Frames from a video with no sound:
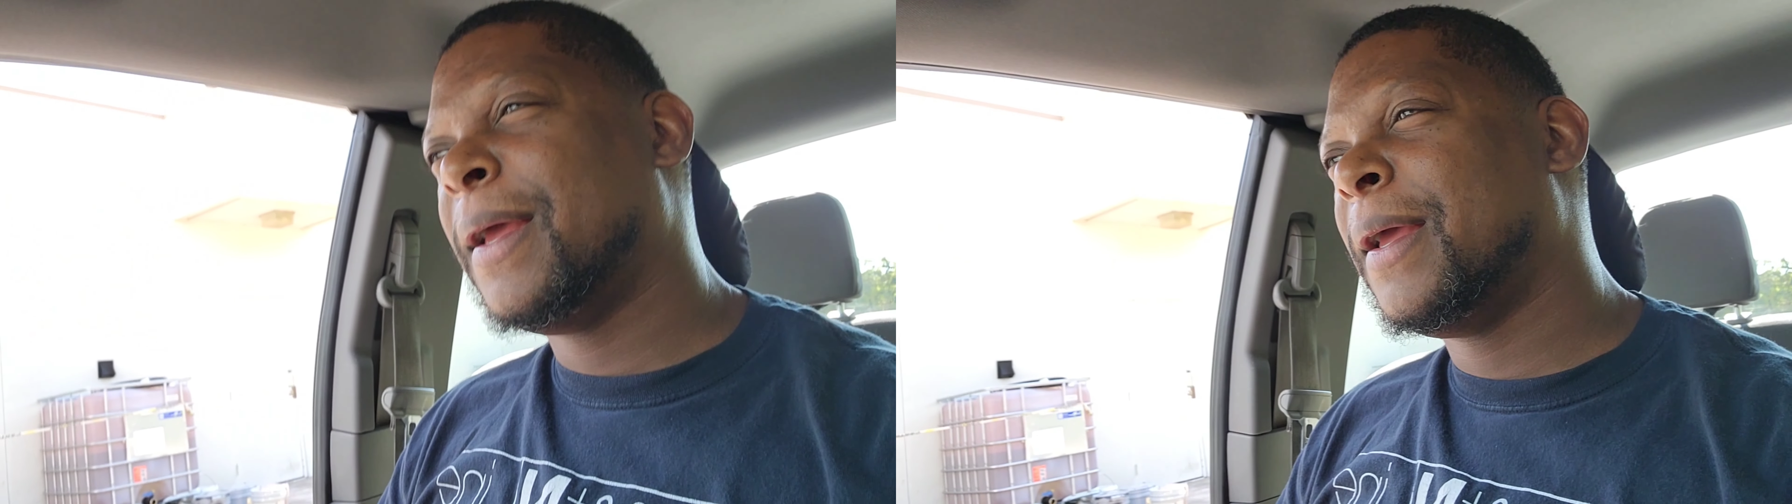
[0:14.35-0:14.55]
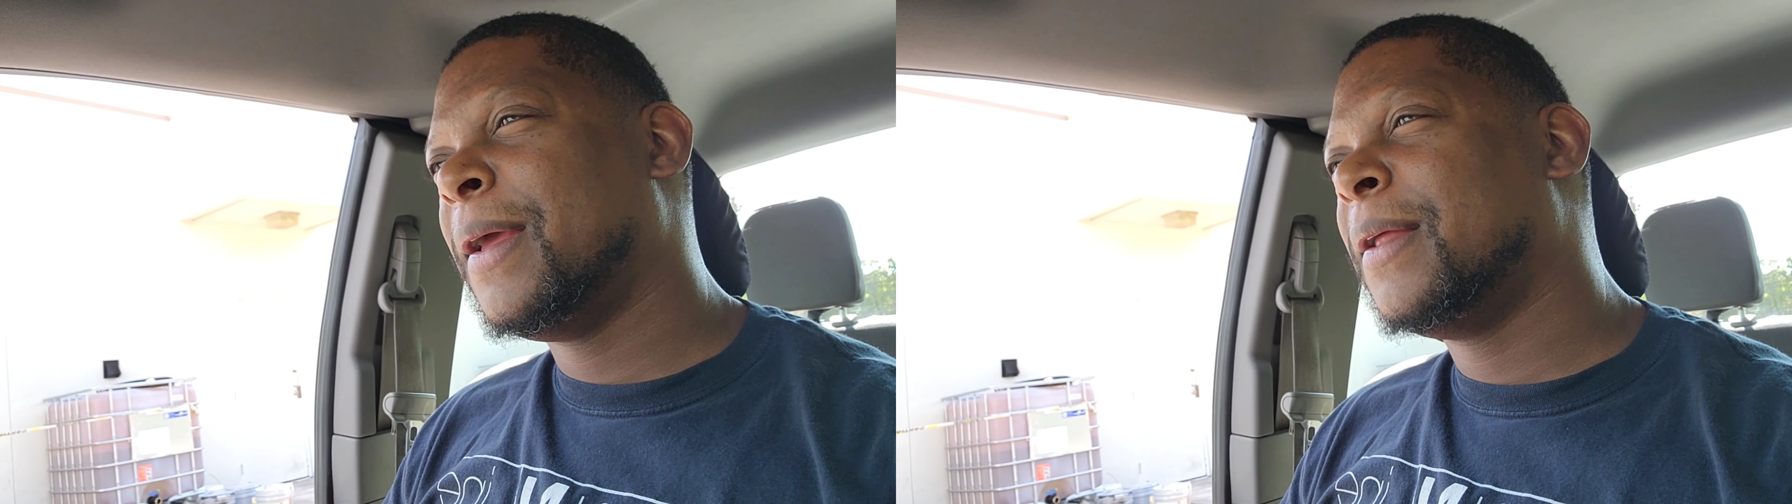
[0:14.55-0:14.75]

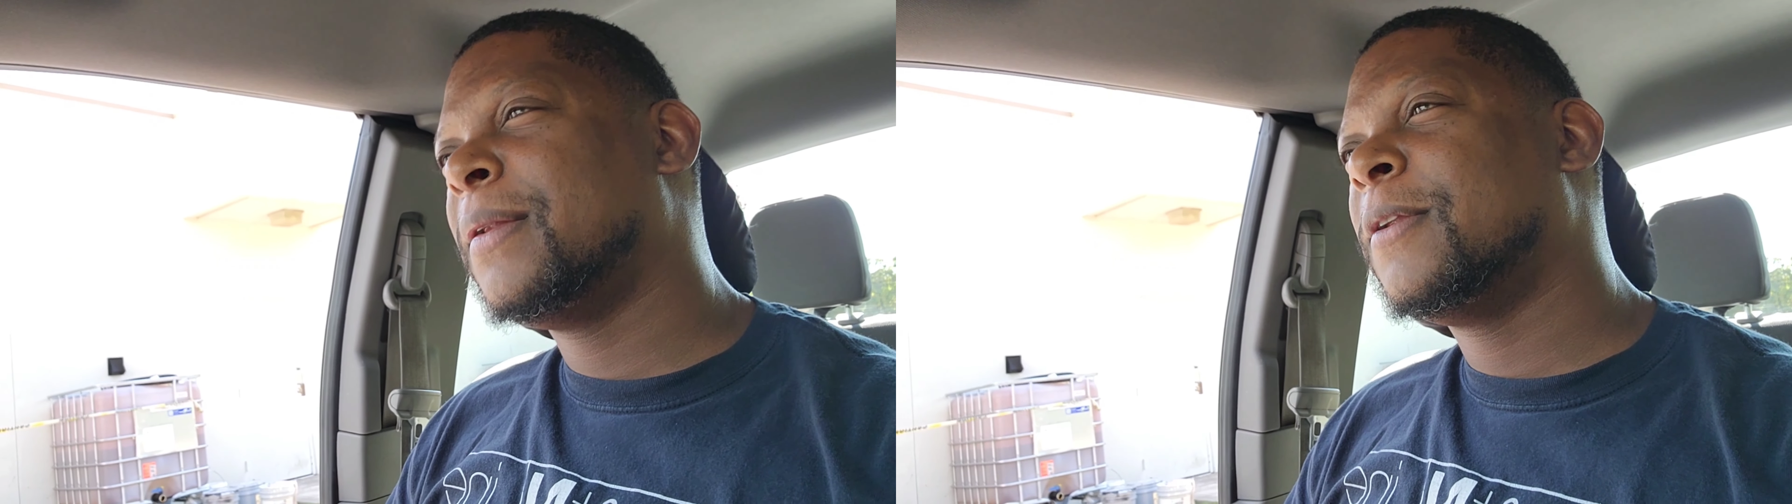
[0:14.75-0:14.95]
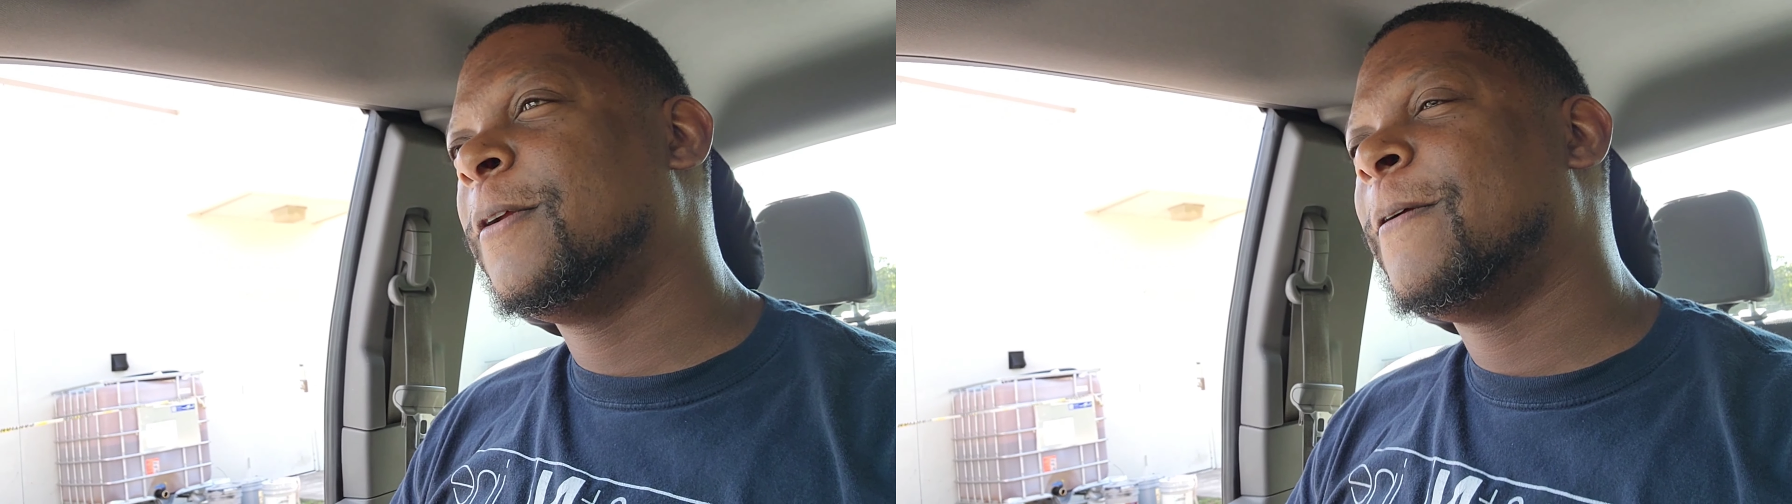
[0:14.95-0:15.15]

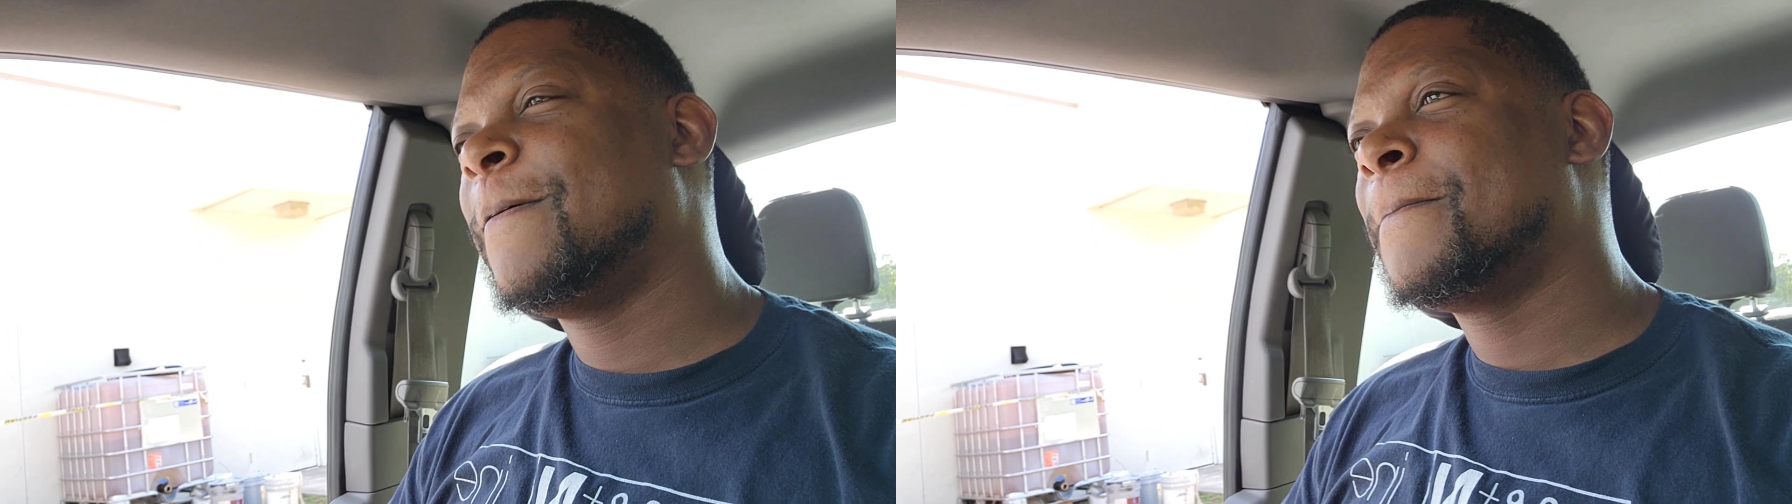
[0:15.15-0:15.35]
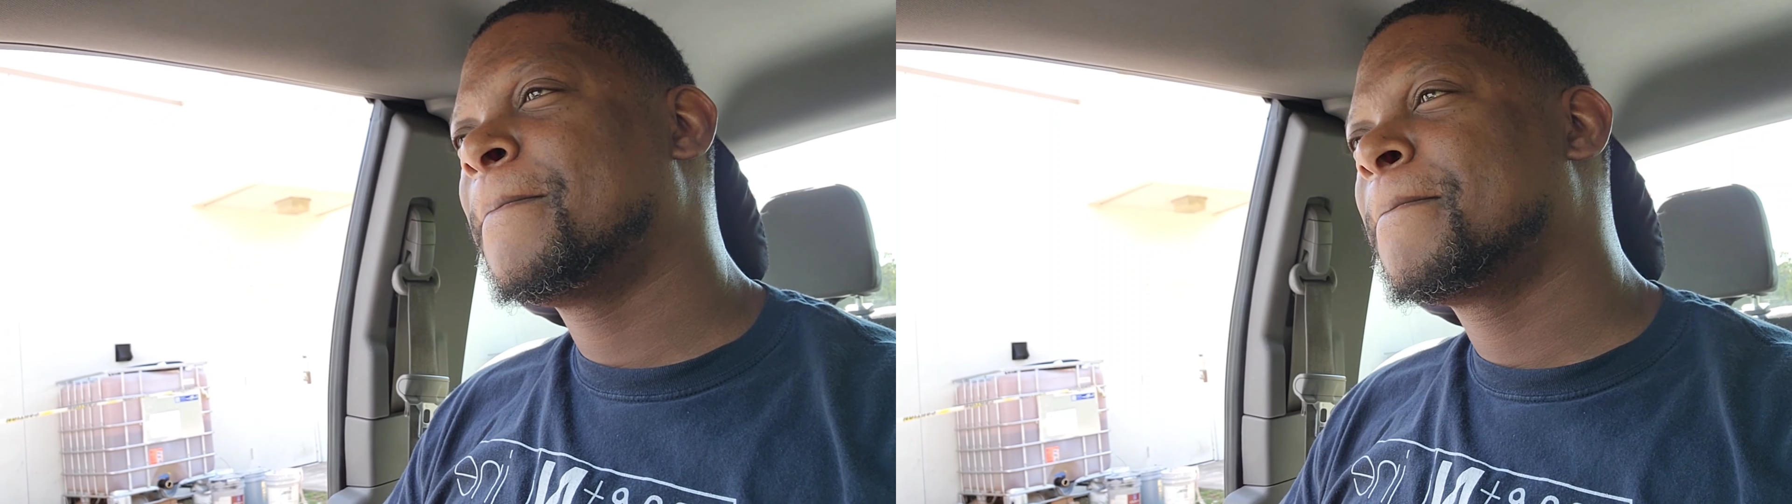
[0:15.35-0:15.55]

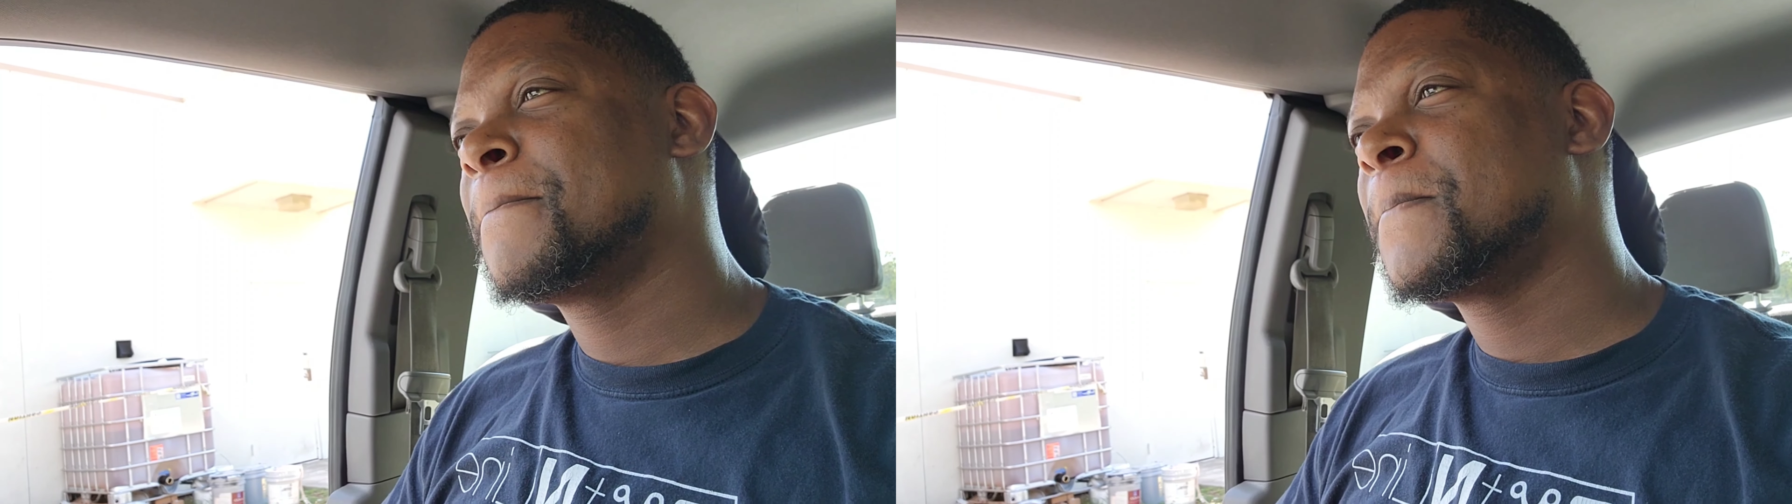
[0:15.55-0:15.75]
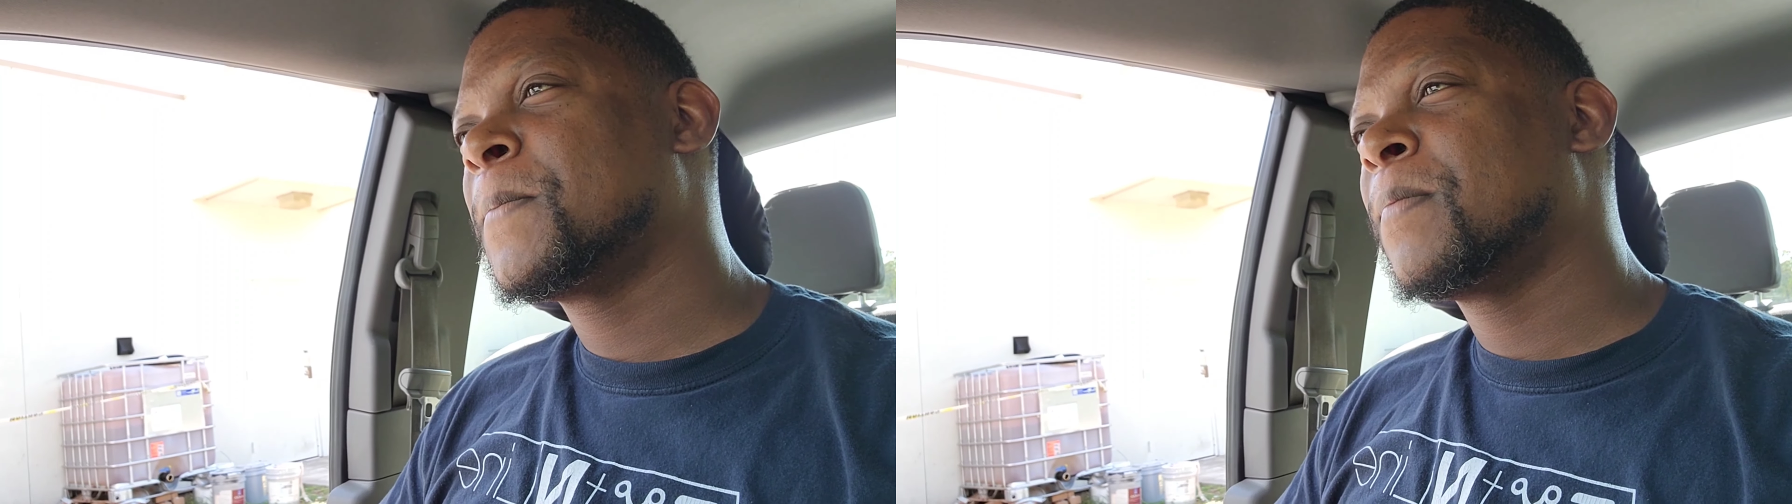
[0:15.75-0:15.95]

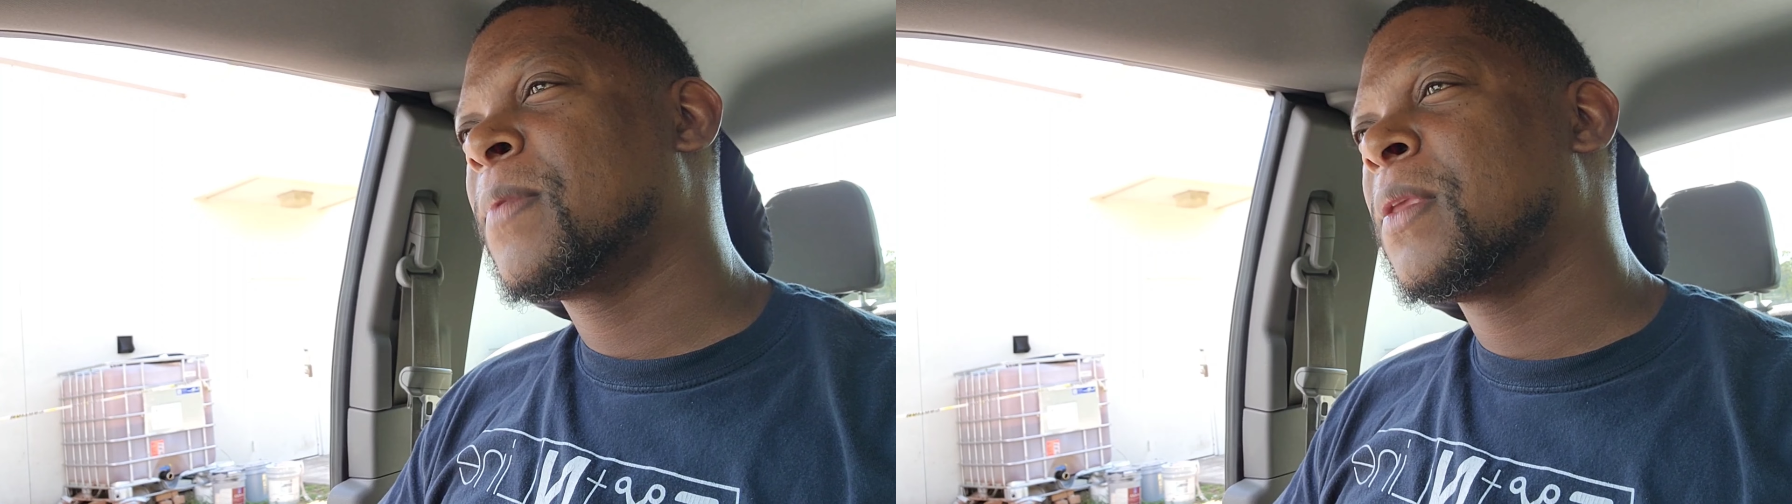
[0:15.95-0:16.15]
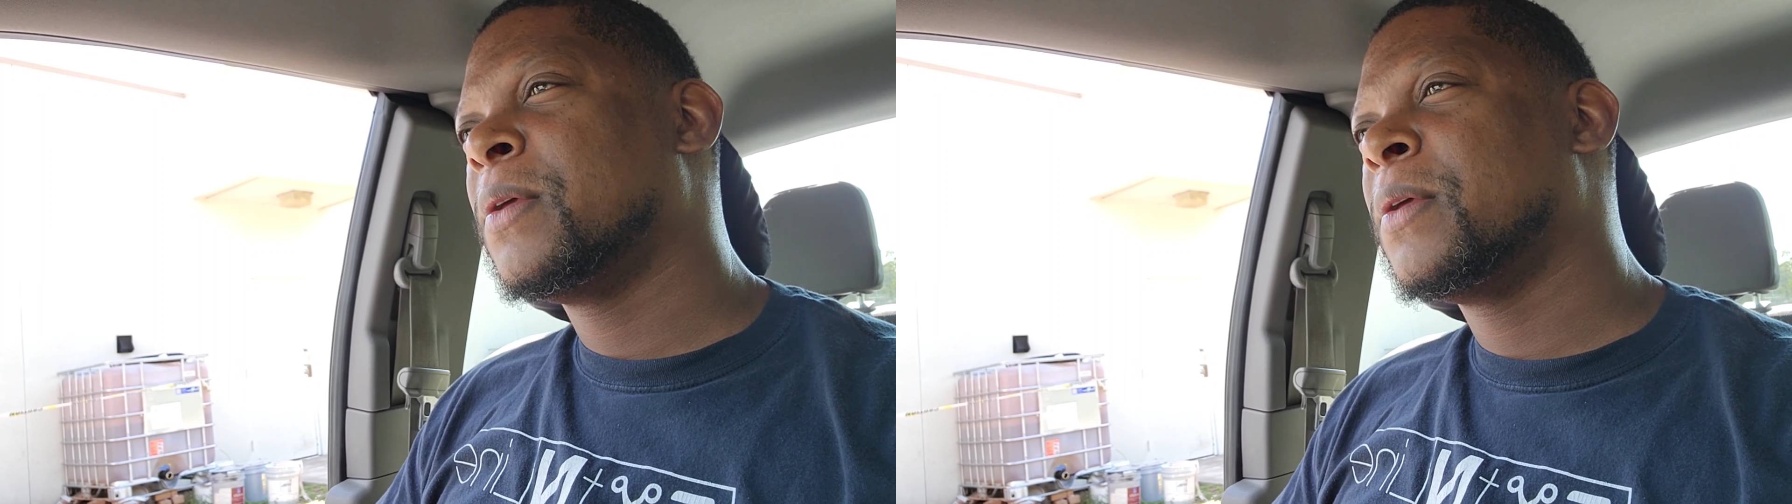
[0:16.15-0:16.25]
and